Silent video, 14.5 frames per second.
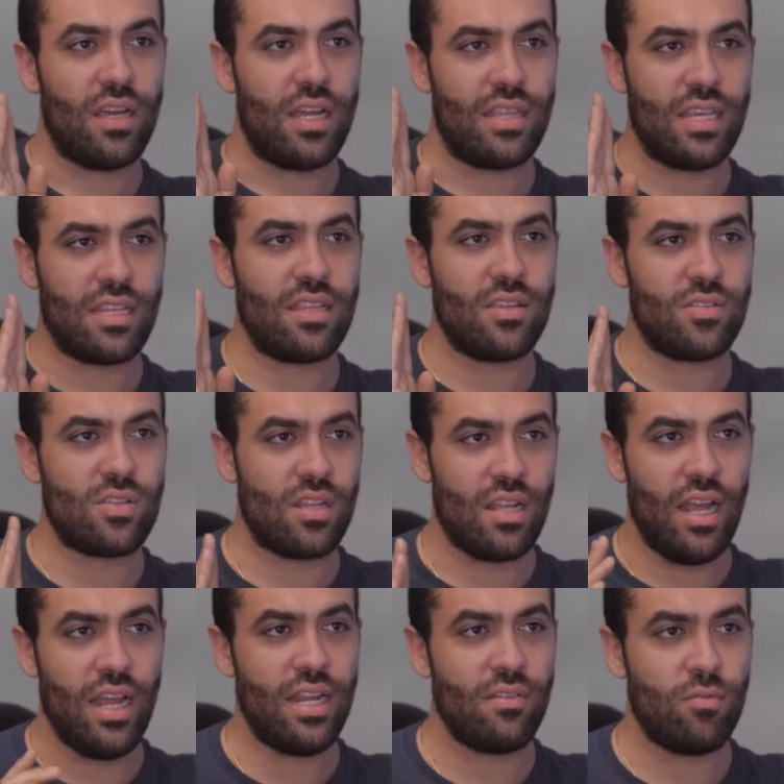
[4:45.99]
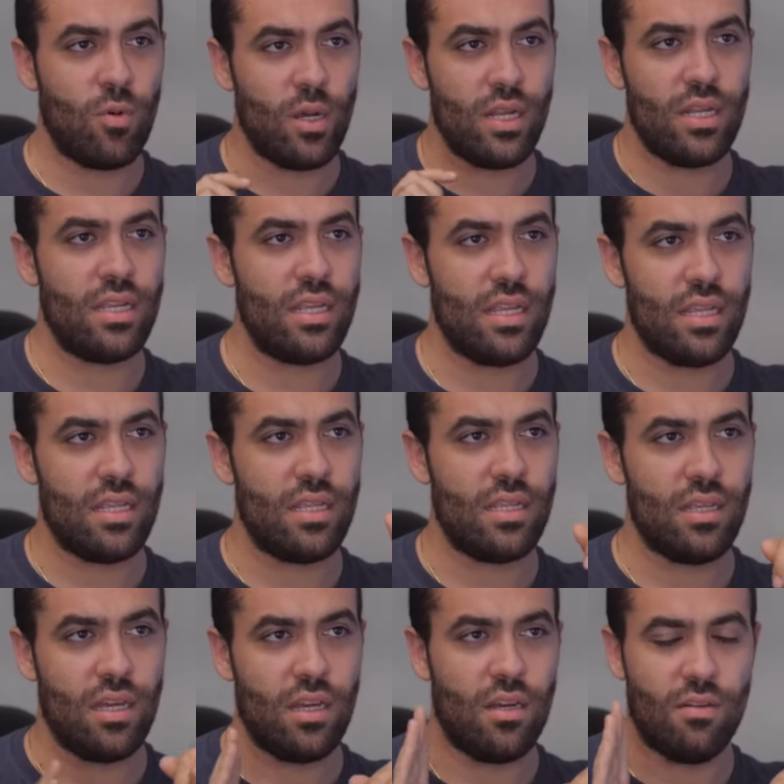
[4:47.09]
I think that there's a line of what
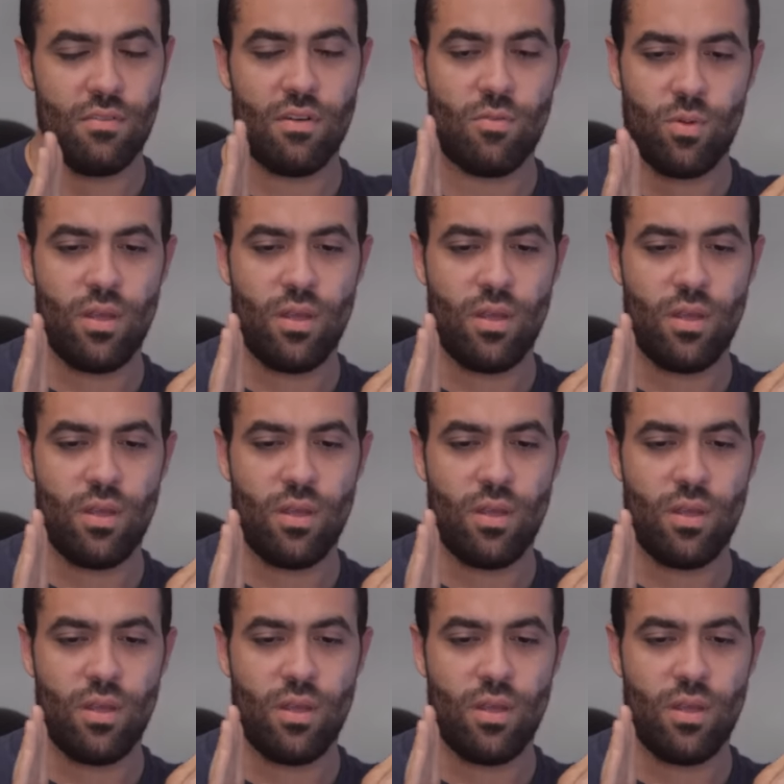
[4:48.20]
of,